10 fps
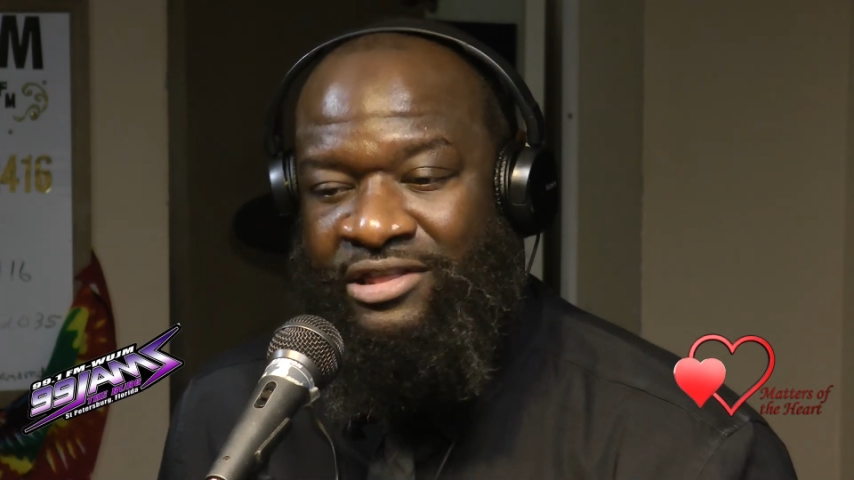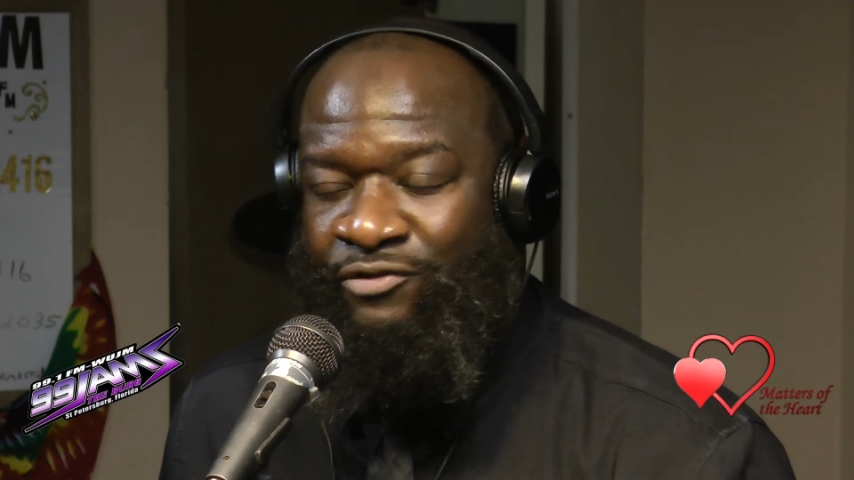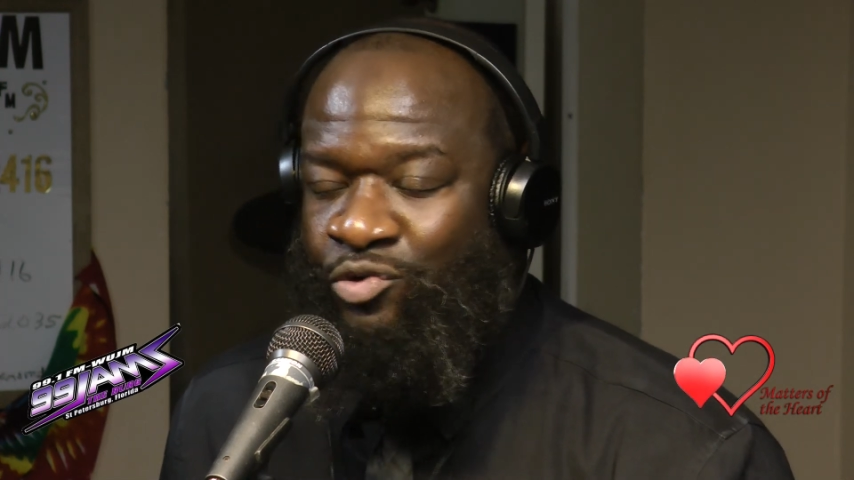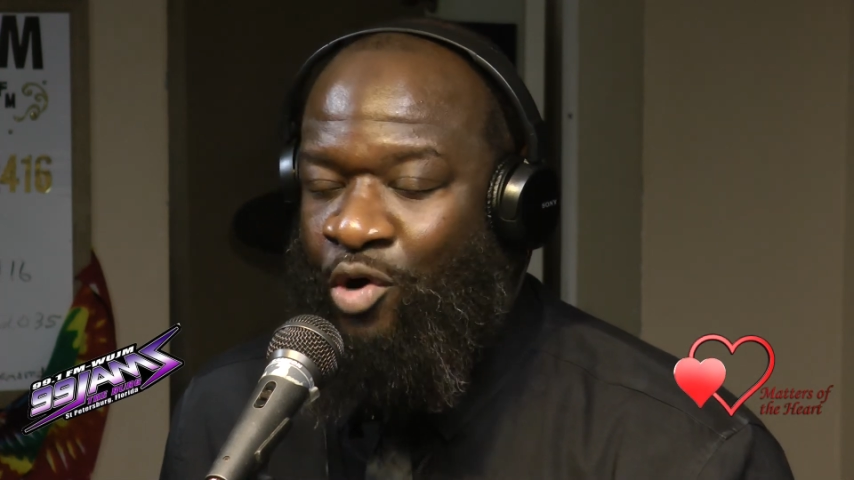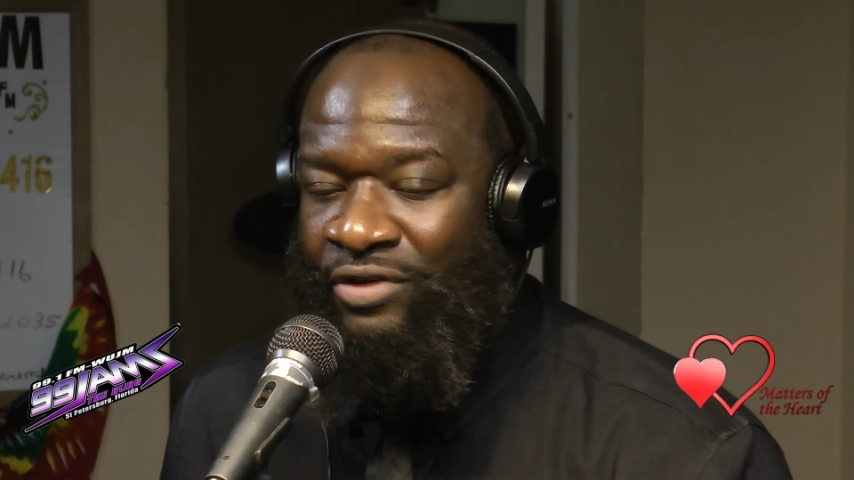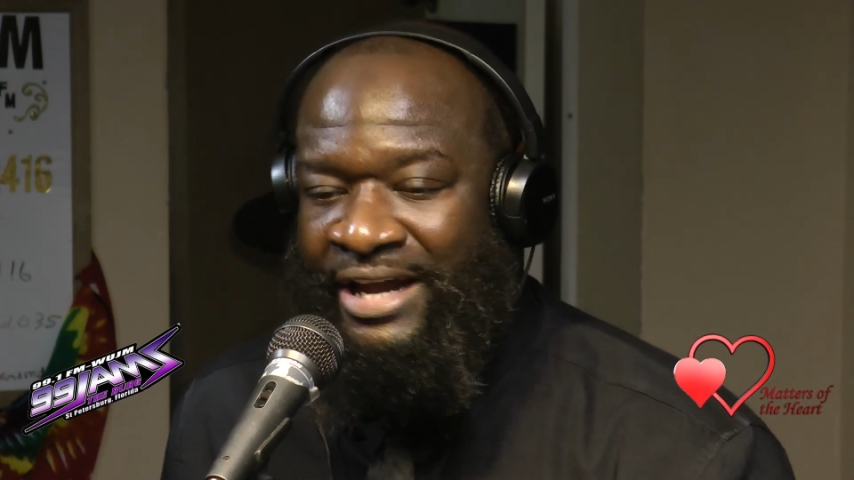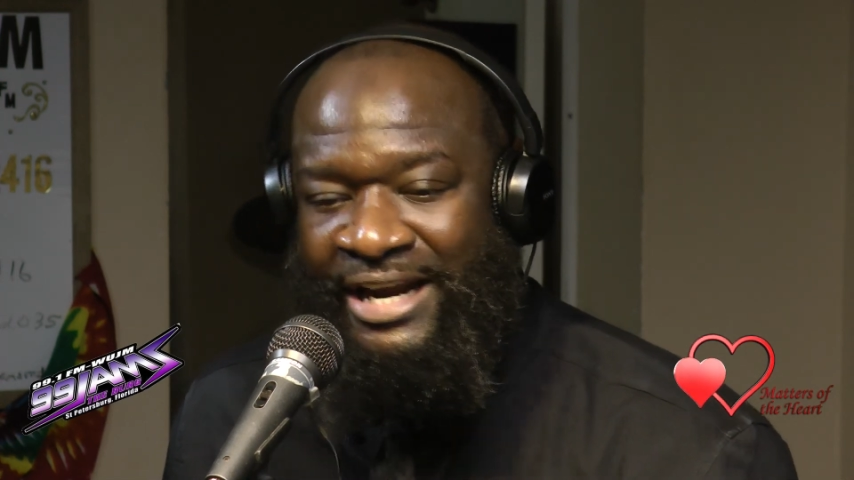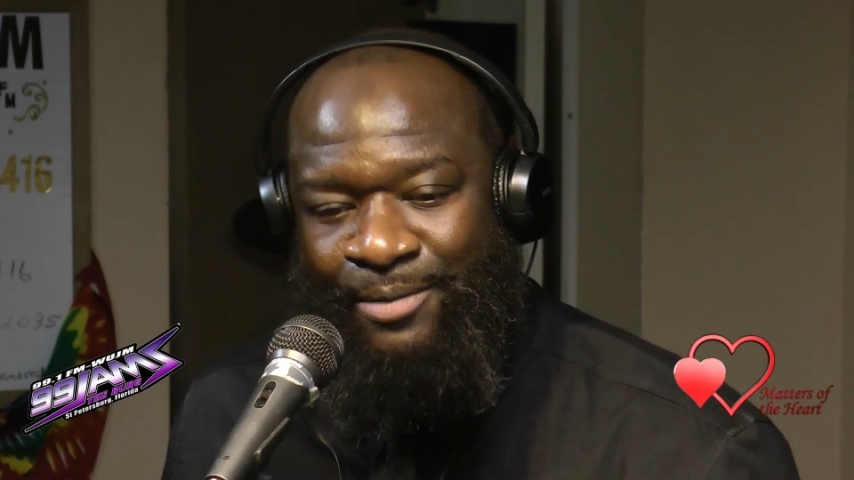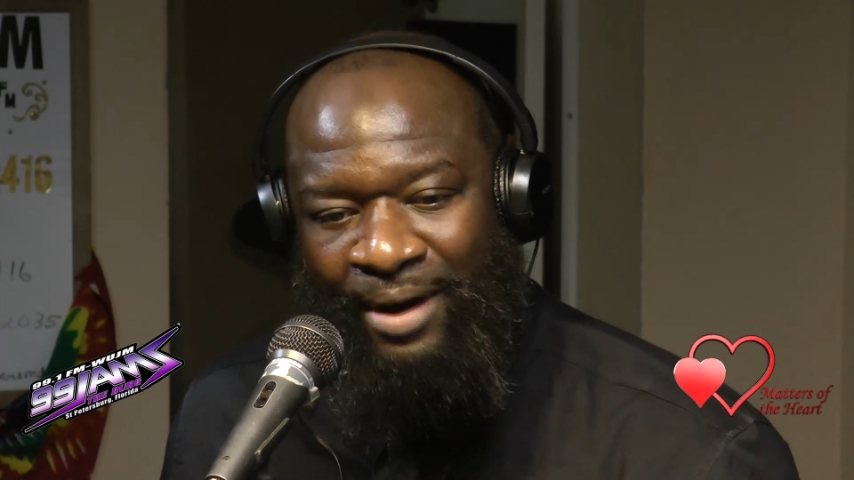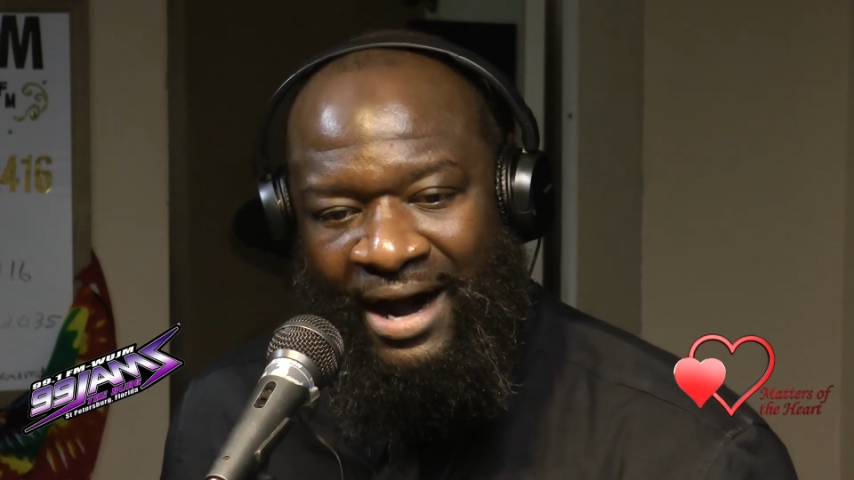If you know
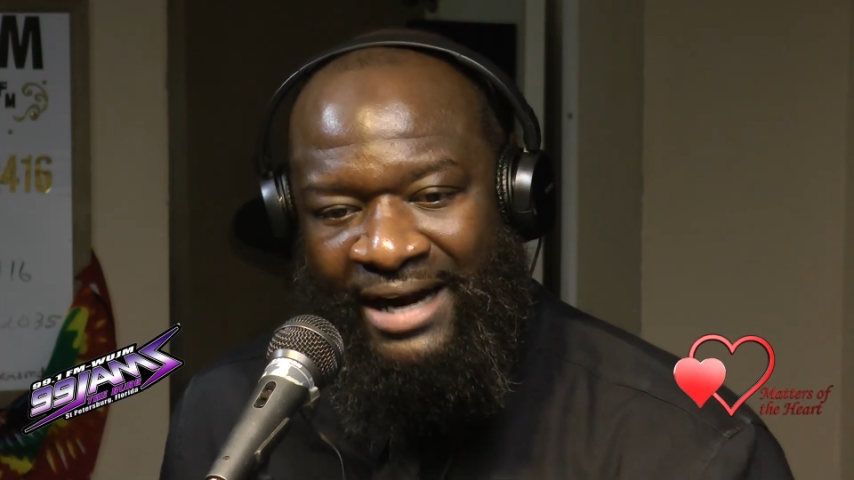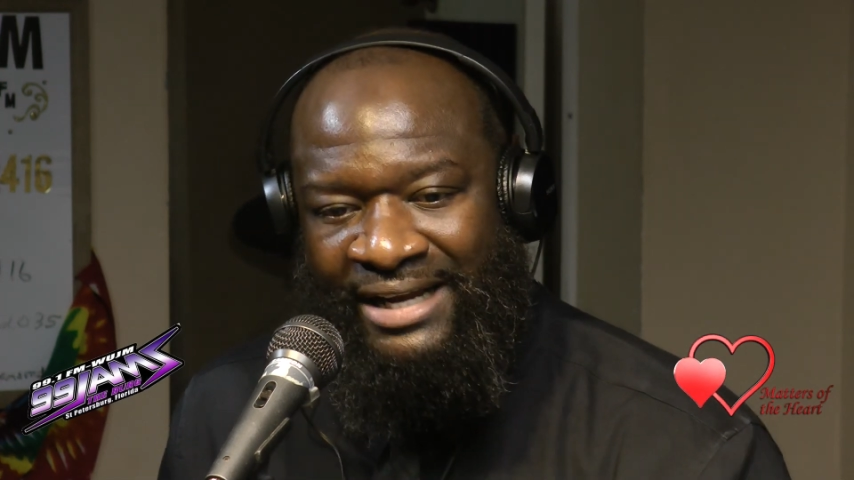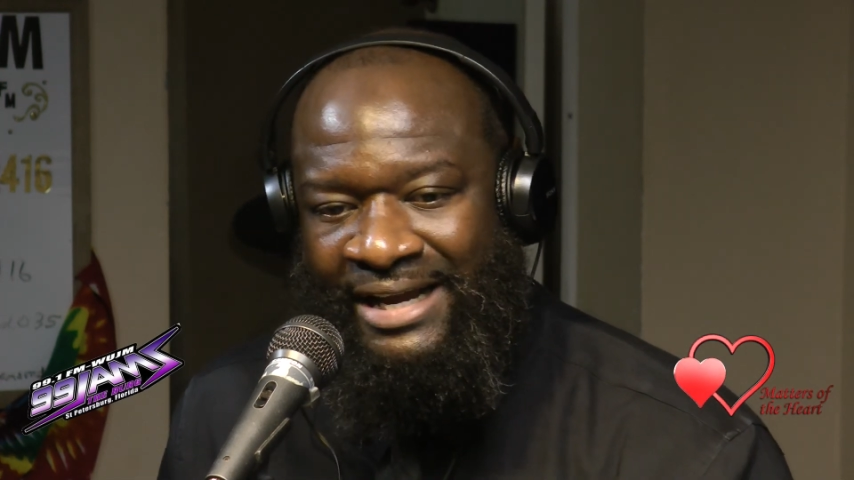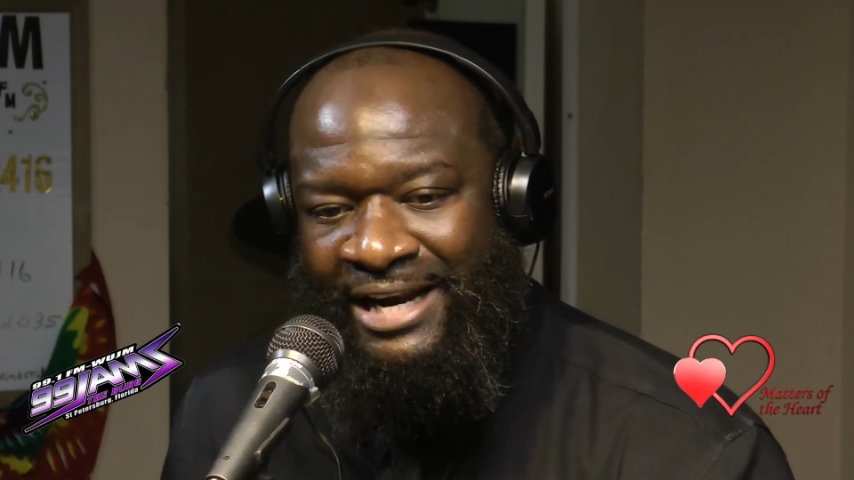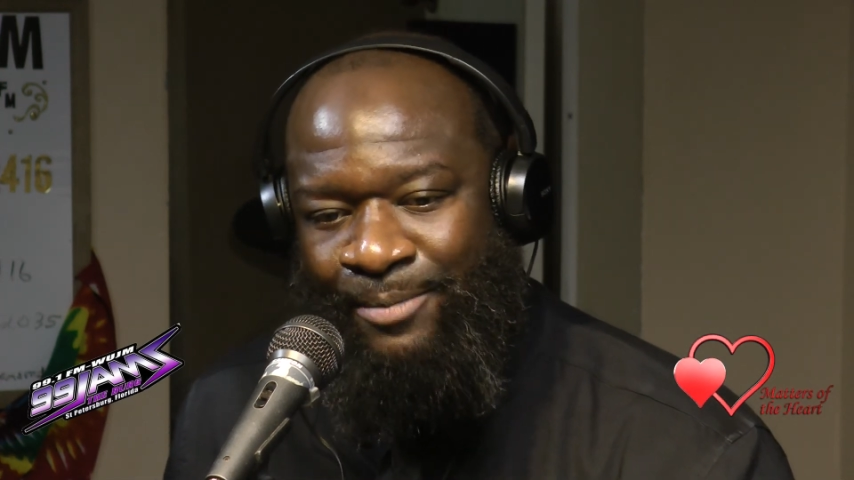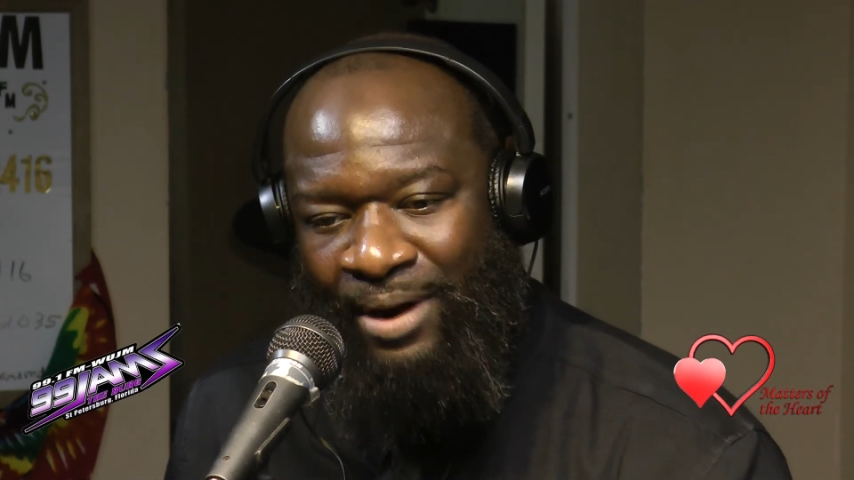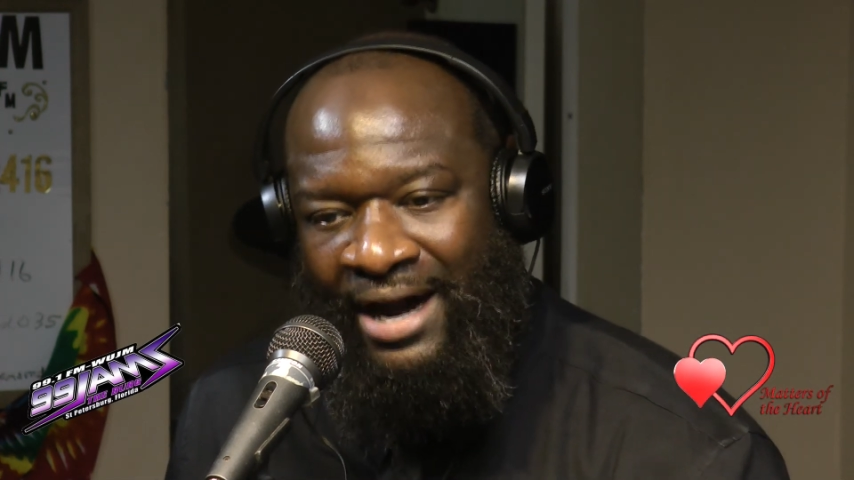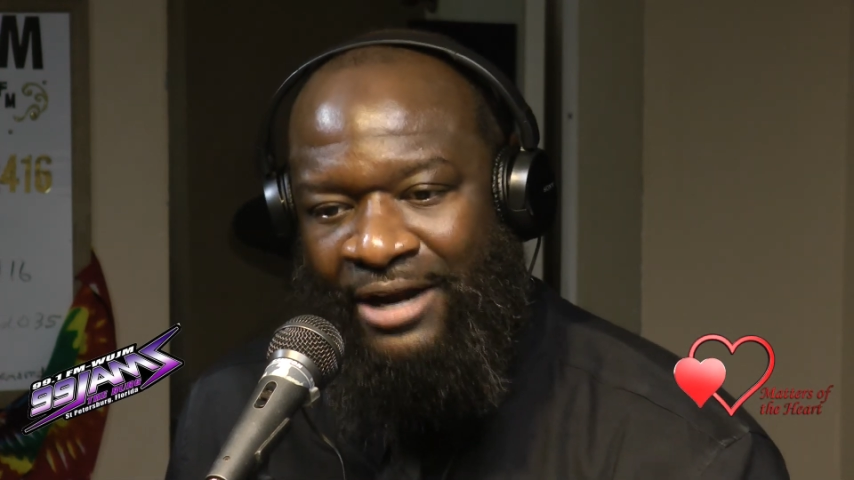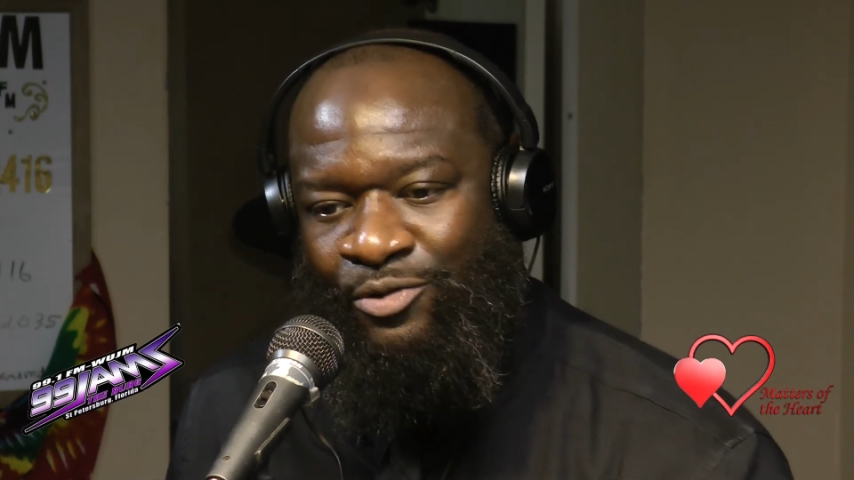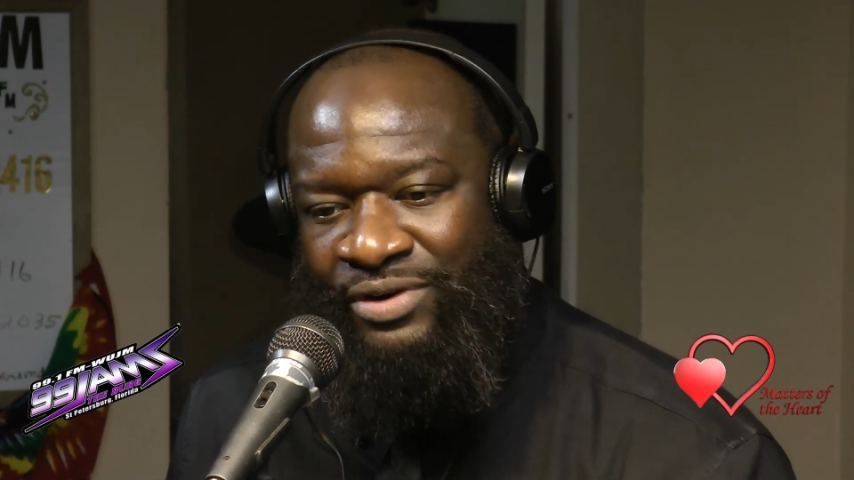anybody who